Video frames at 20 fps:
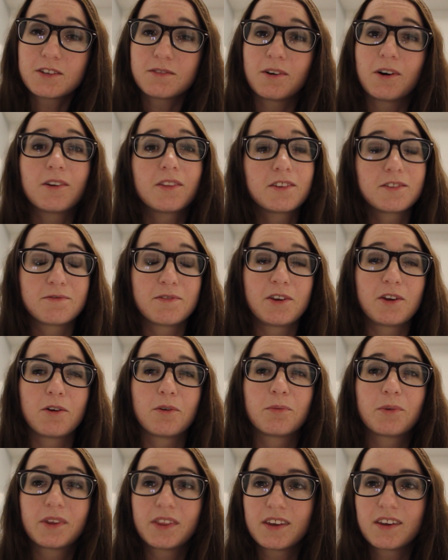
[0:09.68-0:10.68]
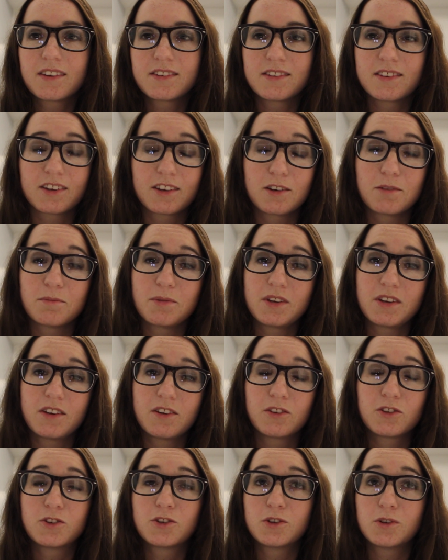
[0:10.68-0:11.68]
of all, this video really isn't going to
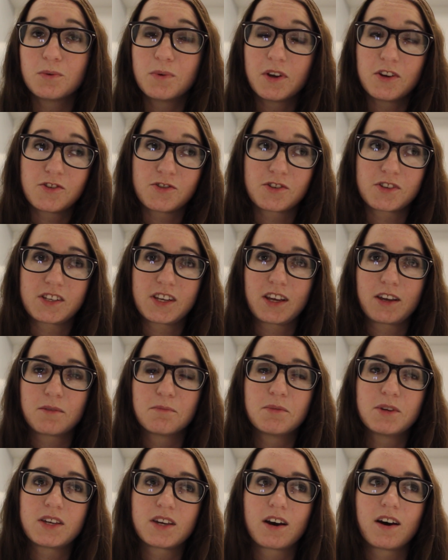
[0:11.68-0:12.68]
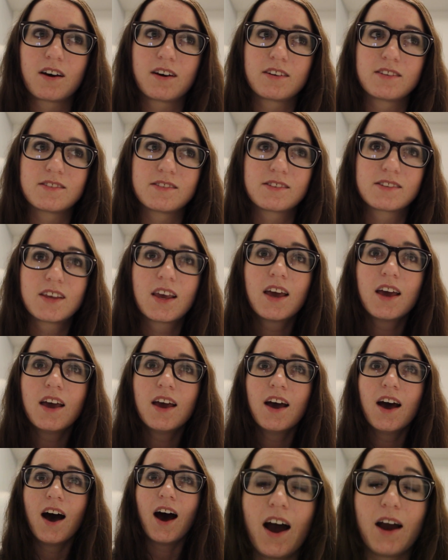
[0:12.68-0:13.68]
be too interesting because
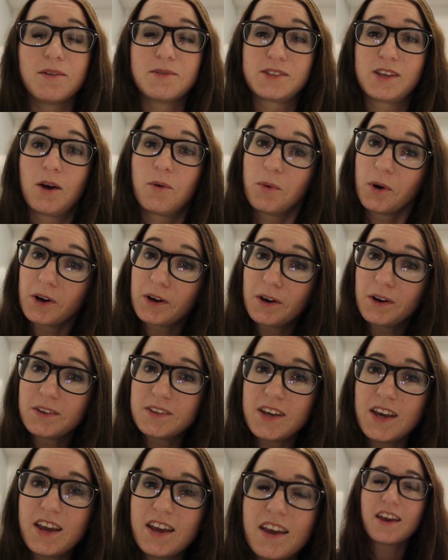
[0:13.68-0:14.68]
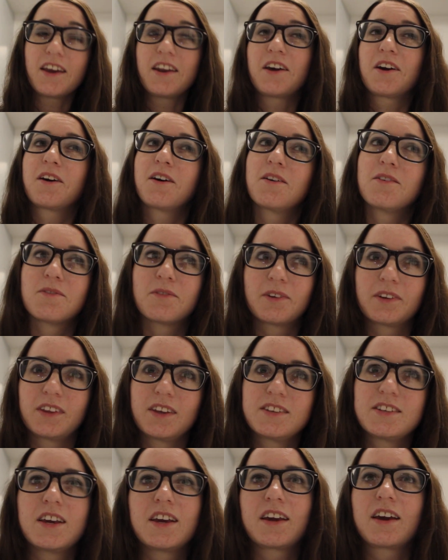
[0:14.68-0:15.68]
I was at work all day and I couldn't really
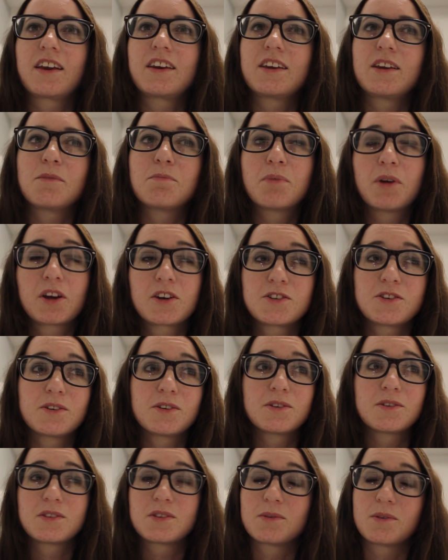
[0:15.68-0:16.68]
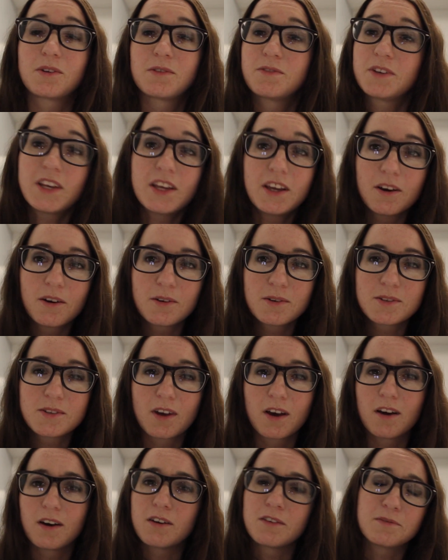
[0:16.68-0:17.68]
take any pictures or videos
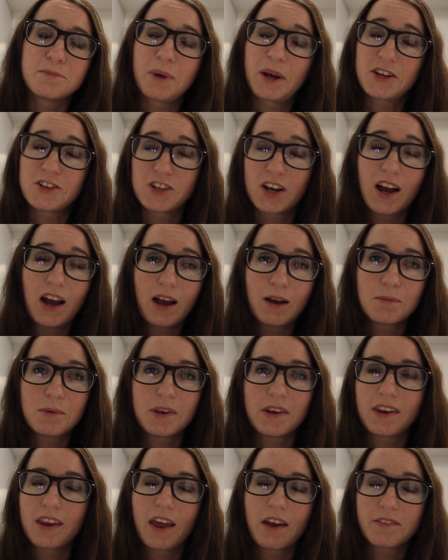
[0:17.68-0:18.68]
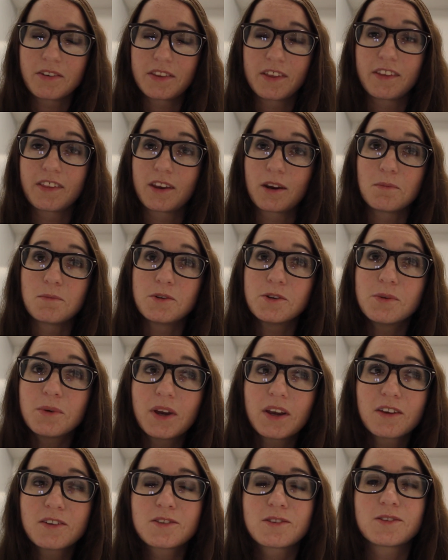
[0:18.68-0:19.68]
of my job and everything that I'm
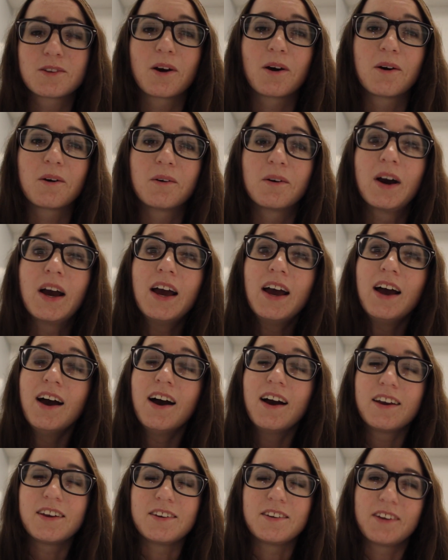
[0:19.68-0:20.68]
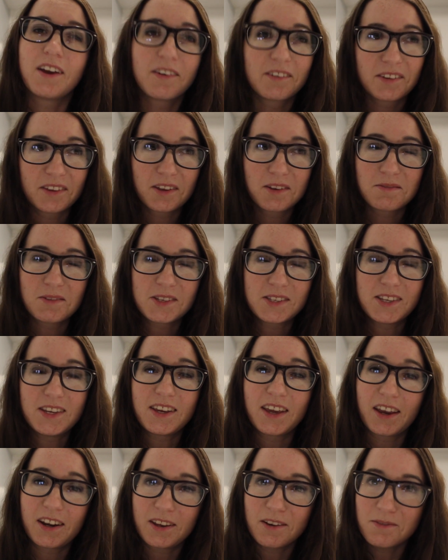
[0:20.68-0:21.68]
doing, so you're not really going to be seeing
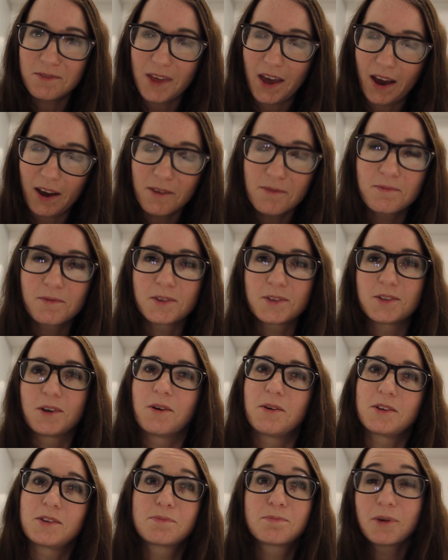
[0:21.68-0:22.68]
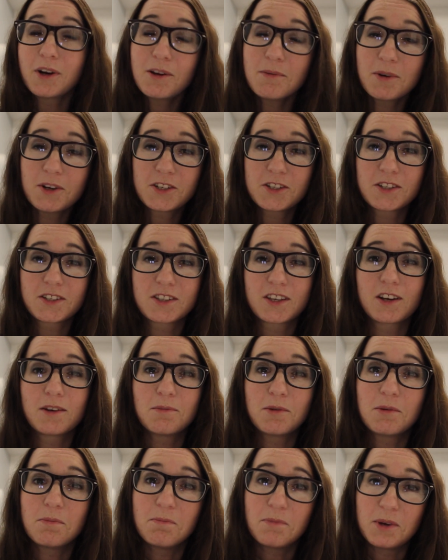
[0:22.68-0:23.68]
any of that. So it's pretty much just going to
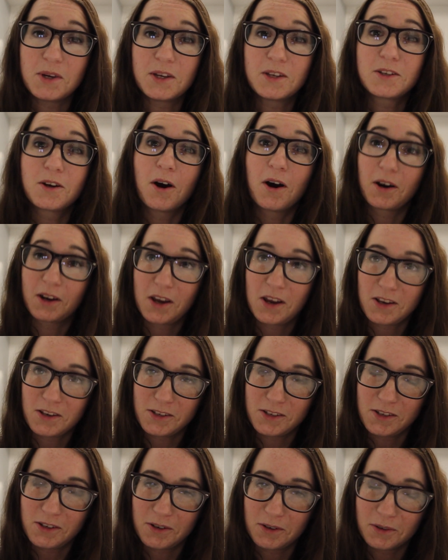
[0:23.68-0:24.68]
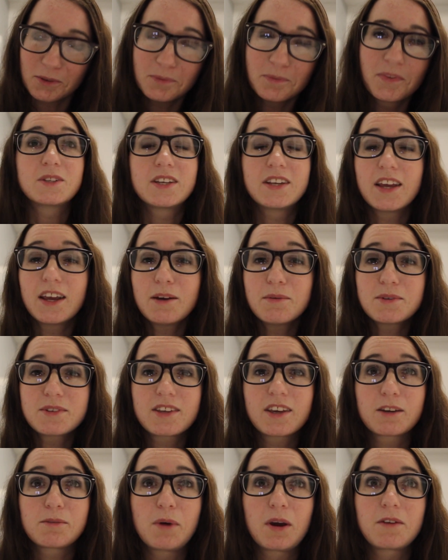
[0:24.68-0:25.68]
be me talking to you. Today was
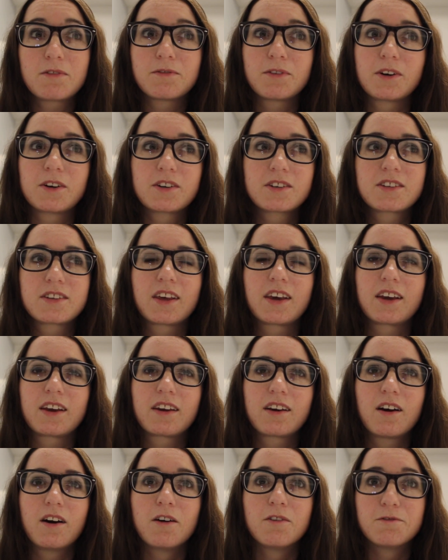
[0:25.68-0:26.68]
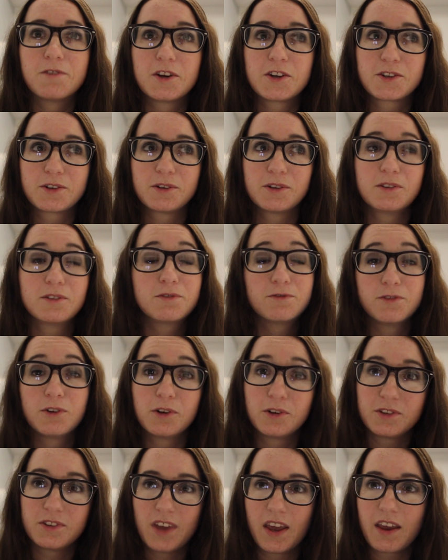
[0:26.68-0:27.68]
like my first official
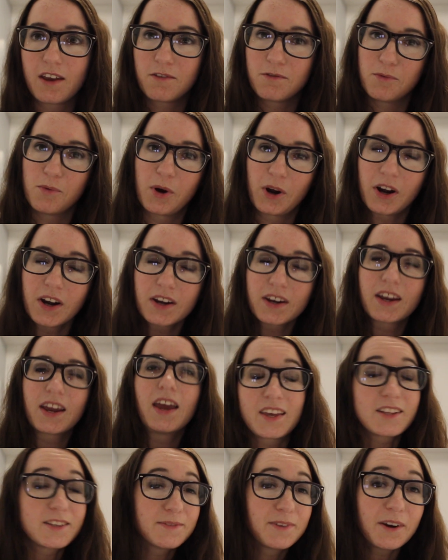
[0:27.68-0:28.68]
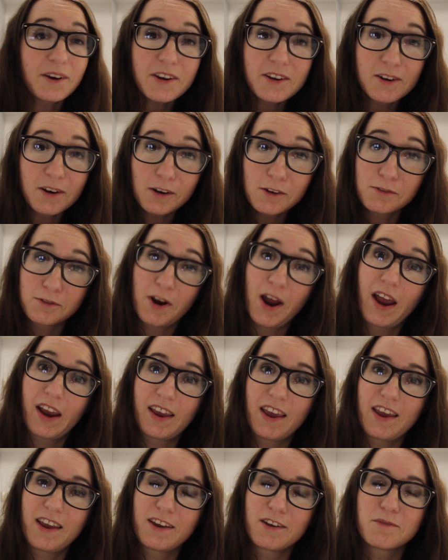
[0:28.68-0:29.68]
full day of work. It's very
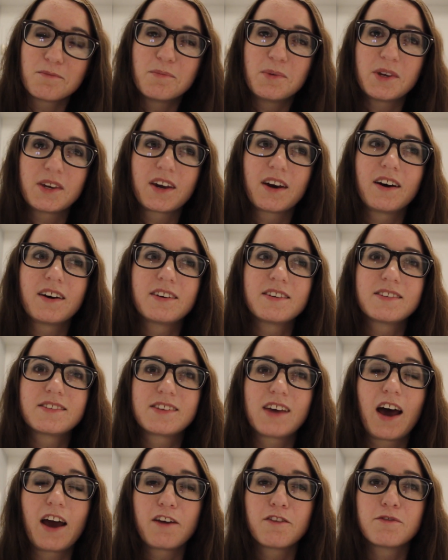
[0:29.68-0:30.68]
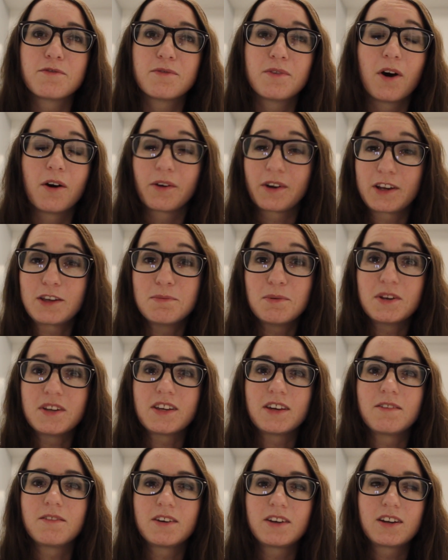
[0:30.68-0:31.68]
nerve-wracking because I've already been
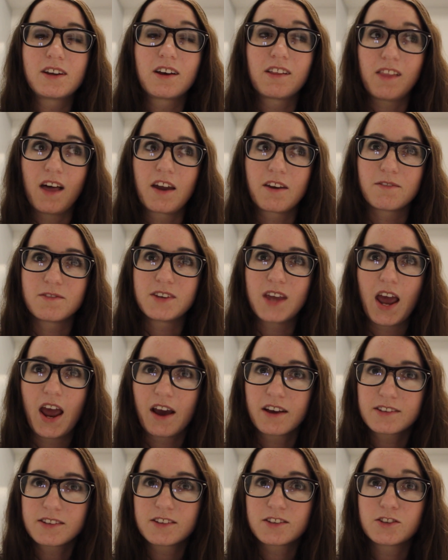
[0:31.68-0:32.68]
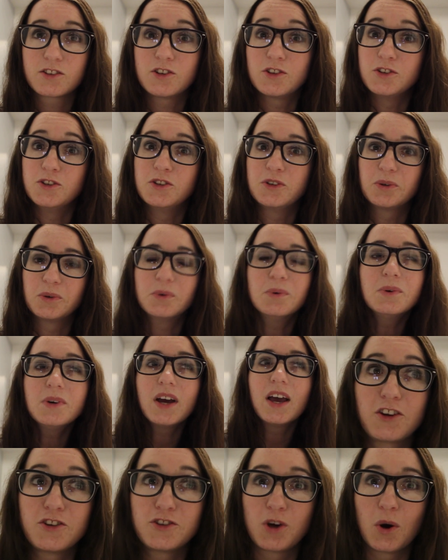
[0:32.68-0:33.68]
given a lot of tasks to do.
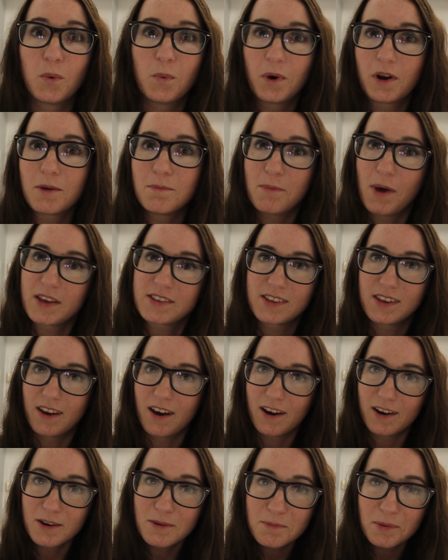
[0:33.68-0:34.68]
I don't want to mess it up.